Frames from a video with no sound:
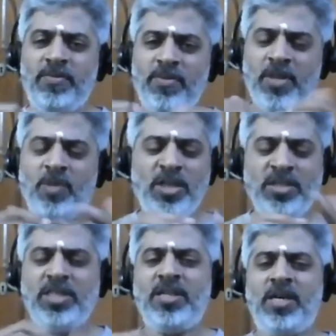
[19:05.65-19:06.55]
Then
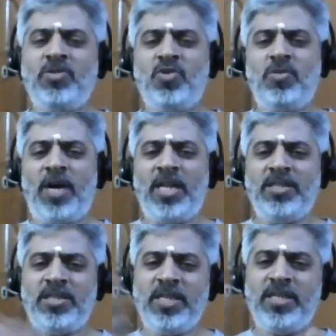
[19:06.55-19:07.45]
once it comes to a
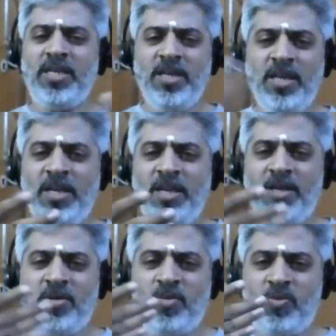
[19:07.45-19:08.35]
balanced state, then
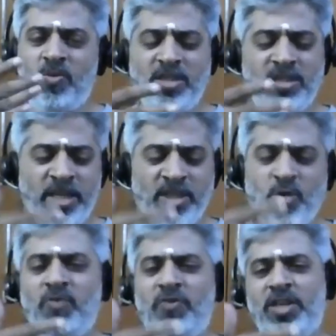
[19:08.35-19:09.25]
once there is
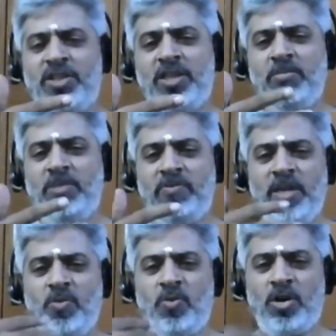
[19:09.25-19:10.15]
no friction
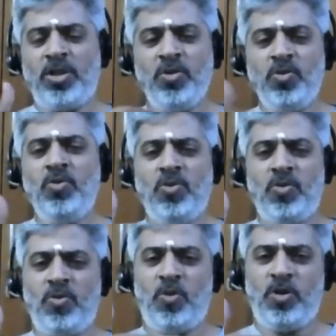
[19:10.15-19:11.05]
between what you
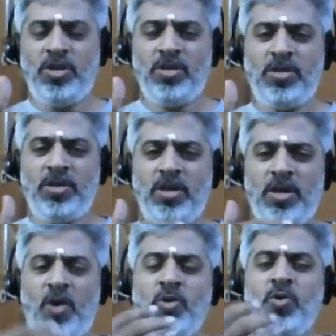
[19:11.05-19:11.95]
want,
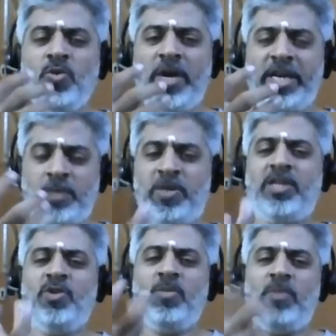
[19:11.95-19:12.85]
how you
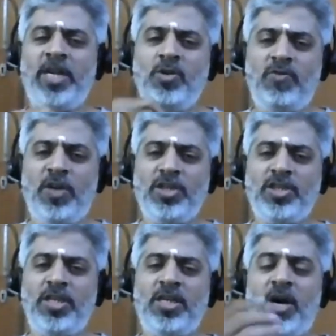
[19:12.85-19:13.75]
expect your mind to
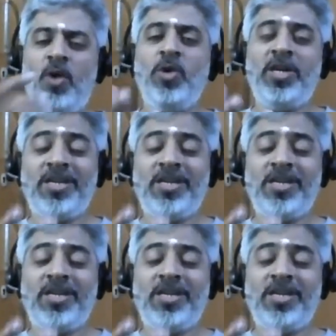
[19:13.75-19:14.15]
function and how it